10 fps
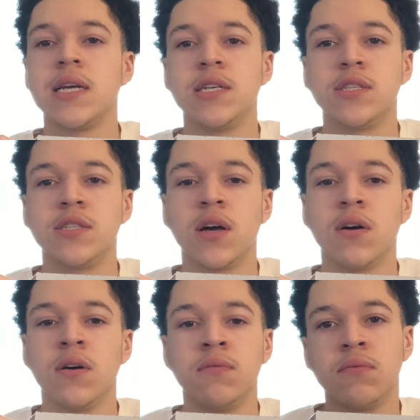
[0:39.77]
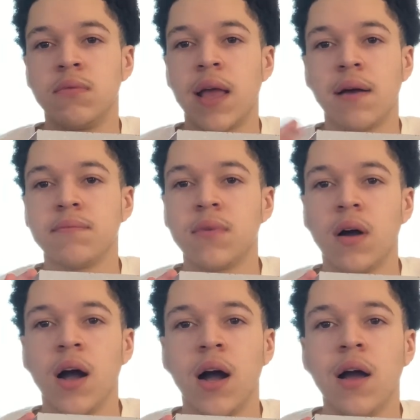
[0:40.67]
So yeah,
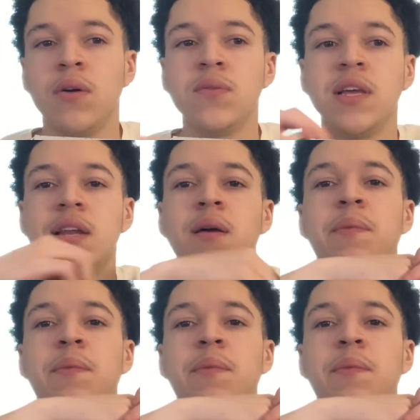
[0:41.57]
I only ended